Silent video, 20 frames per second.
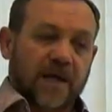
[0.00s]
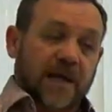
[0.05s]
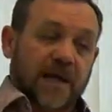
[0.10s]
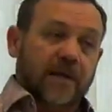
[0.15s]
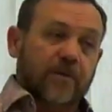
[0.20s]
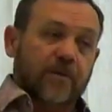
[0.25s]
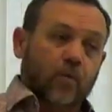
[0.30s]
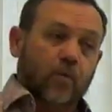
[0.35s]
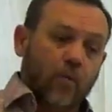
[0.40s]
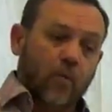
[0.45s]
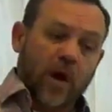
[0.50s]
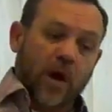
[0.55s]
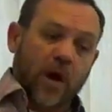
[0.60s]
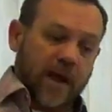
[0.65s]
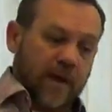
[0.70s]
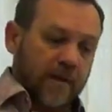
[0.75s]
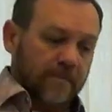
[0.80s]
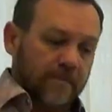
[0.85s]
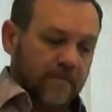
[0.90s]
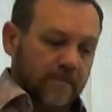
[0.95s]
Either
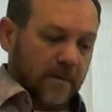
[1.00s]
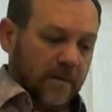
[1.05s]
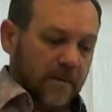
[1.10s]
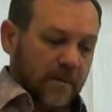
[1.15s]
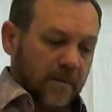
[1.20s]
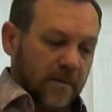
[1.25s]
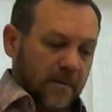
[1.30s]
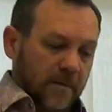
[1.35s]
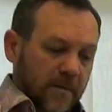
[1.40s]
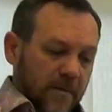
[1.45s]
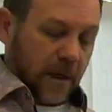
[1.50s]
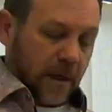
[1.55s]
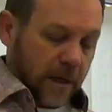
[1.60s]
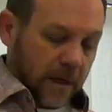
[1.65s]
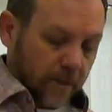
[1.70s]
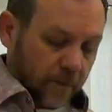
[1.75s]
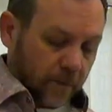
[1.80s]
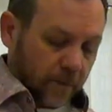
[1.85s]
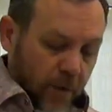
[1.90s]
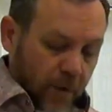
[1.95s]
way,
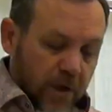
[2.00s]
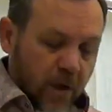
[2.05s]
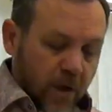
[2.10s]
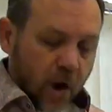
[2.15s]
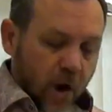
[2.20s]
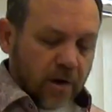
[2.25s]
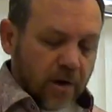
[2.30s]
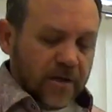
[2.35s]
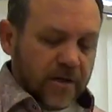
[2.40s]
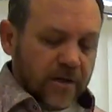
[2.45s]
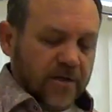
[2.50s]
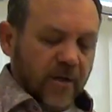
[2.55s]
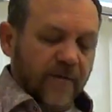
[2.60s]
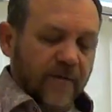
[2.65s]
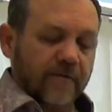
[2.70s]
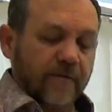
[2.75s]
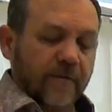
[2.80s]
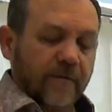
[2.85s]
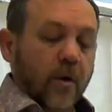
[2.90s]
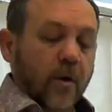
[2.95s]
regardless
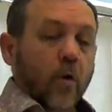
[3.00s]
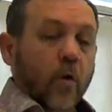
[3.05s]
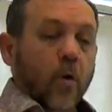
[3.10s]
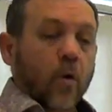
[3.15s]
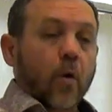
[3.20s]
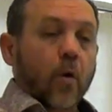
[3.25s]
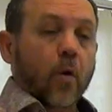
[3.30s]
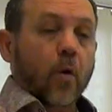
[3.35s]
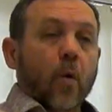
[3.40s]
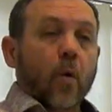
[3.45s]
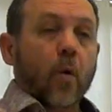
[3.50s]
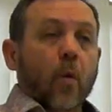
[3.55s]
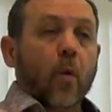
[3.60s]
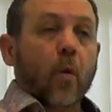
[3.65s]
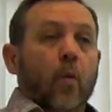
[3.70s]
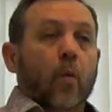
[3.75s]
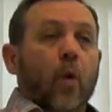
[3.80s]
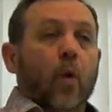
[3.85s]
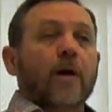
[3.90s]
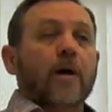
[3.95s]
of
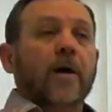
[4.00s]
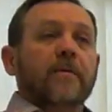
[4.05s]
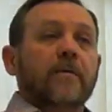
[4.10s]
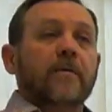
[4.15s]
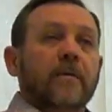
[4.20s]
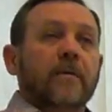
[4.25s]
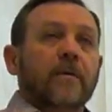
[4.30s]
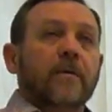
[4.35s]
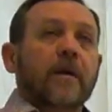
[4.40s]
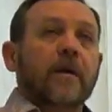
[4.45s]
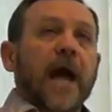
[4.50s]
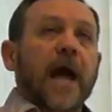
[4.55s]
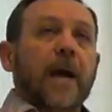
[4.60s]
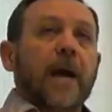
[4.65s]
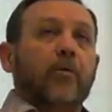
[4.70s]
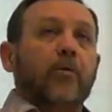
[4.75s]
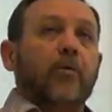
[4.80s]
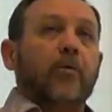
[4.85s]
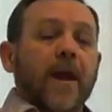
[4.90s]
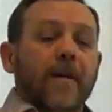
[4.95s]
what
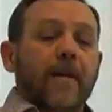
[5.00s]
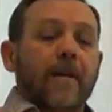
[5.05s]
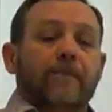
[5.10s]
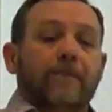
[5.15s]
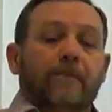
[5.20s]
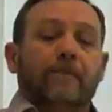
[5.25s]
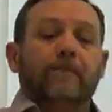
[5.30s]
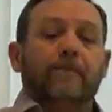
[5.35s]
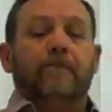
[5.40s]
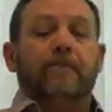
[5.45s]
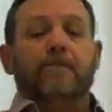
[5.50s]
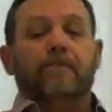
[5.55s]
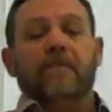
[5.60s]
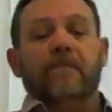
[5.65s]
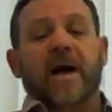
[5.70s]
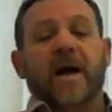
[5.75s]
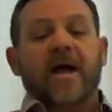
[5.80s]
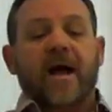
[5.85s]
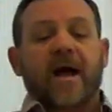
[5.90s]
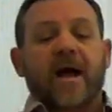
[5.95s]

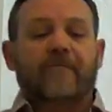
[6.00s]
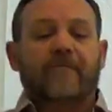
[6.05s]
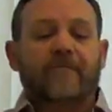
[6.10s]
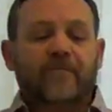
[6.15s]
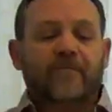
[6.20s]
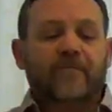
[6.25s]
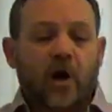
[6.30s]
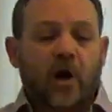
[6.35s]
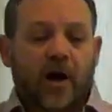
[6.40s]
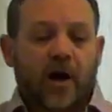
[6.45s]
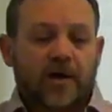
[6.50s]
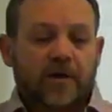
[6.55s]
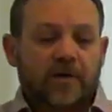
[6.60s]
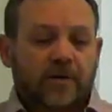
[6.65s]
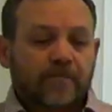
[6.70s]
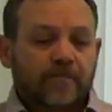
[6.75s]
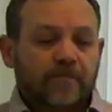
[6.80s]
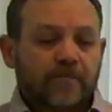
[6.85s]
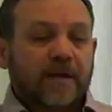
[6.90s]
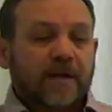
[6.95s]
Abraham may have
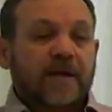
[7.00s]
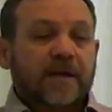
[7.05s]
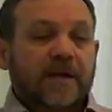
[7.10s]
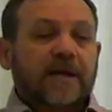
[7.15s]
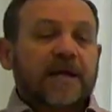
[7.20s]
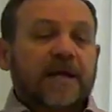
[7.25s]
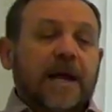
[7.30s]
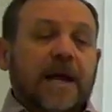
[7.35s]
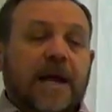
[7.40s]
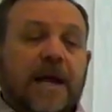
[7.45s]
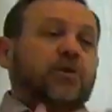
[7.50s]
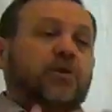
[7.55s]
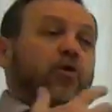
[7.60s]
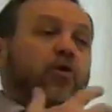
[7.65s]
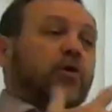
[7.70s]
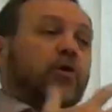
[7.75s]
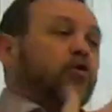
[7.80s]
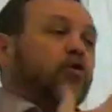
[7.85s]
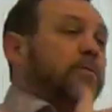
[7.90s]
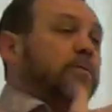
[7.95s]
thought, he was
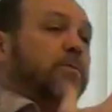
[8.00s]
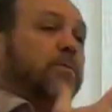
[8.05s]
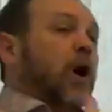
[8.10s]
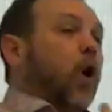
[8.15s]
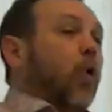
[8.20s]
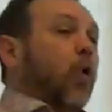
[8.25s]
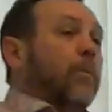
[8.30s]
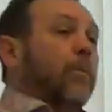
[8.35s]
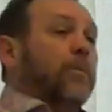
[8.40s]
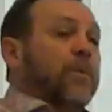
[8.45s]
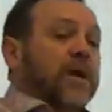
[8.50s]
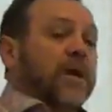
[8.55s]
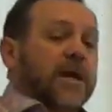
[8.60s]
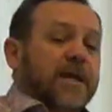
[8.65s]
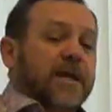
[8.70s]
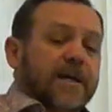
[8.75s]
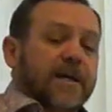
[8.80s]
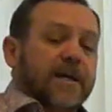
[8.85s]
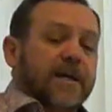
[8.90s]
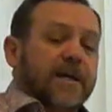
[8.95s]
going to be
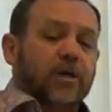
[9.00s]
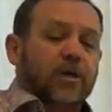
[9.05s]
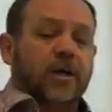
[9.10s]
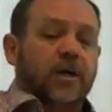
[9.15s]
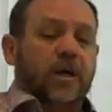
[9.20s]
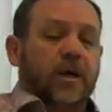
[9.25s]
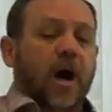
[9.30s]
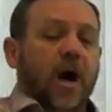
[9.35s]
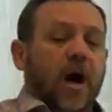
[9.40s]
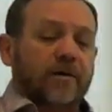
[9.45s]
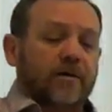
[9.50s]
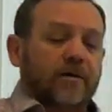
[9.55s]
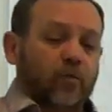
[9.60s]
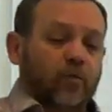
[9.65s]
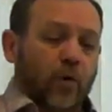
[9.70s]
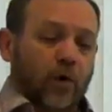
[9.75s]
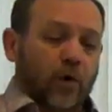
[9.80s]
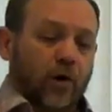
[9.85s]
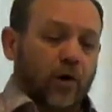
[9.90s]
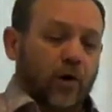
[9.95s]
obedient to God's
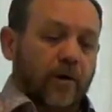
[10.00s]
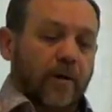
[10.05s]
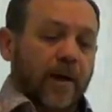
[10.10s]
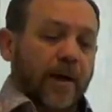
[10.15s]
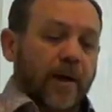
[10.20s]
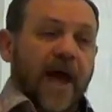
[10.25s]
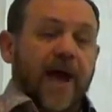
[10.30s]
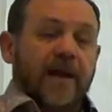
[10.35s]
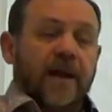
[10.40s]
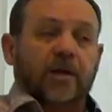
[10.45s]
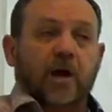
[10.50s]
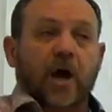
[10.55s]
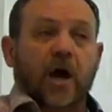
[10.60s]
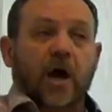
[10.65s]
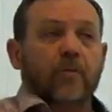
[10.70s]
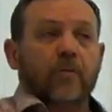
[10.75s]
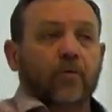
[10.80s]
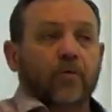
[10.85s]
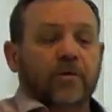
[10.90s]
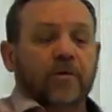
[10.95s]
word, and
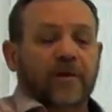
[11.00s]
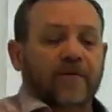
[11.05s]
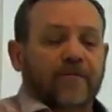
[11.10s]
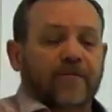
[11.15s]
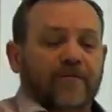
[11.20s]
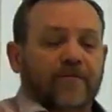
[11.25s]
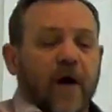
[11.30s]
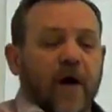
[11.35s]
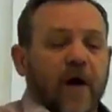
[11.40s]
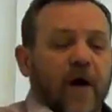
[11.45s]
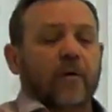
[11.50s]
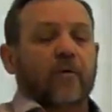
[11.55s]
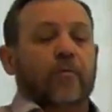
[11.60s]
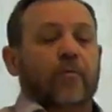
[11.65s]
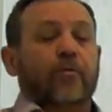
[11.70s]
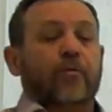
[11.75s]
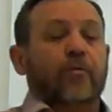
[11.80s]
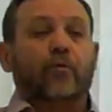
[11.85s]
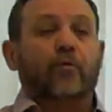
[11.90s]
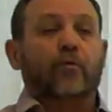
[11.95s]
God would then
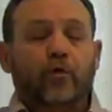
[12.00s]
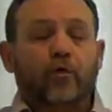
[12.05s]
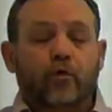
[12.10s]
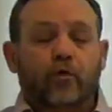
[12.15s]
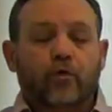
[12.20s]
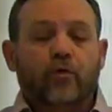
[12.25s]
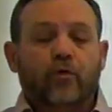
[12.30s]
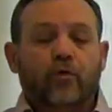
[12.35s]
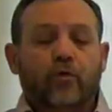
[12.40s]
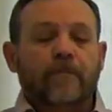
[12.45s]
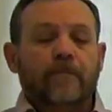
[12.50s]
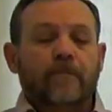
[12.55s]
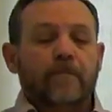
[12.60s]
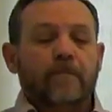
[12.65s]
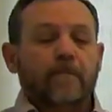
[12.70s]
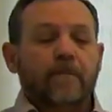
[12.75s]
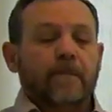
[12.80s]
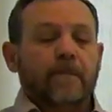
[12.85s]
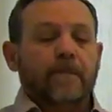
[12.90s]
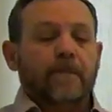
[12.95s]
follow through
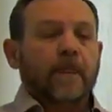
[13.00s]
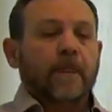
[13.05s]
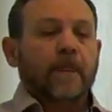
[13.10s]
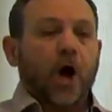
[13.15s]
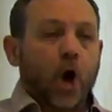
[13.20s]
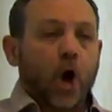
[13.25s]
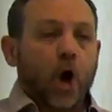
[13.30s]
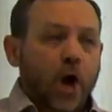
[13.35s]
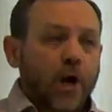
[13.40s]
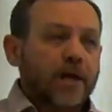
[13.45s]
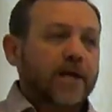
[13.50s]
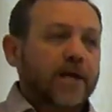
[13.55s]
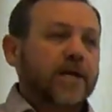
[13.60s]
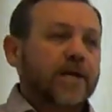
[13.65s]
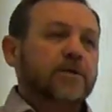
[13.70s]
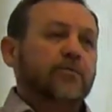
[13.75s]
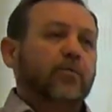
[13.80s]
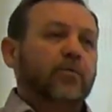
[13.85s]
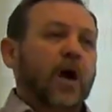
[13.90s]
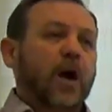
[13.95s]
on
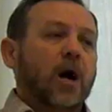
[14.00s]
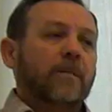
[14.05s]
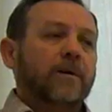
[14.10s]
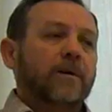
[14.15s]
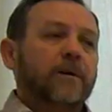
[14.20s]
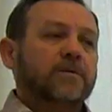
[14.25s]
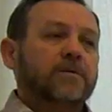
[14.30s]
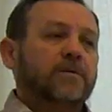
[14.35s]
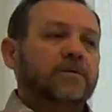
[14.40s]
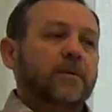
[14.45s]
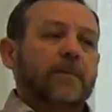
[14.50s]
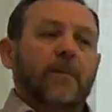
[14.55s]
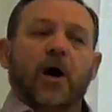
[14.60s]
his promise.